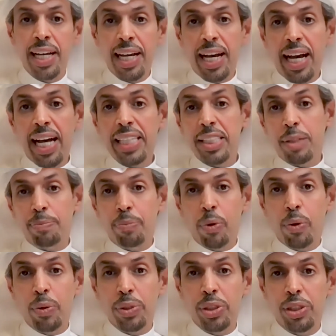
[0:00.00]
as
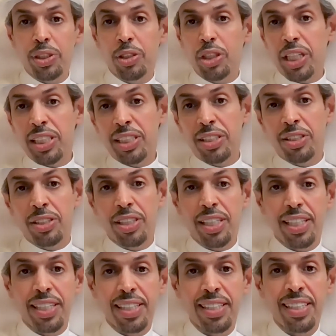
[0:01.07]
opposed just
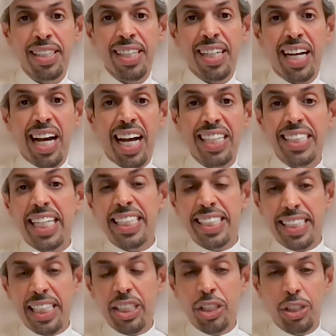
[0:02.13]
as
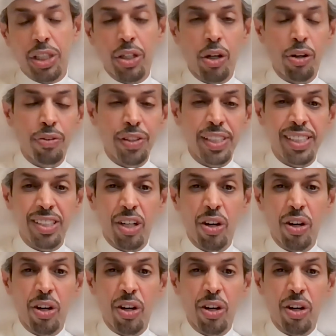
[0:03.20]
extension of it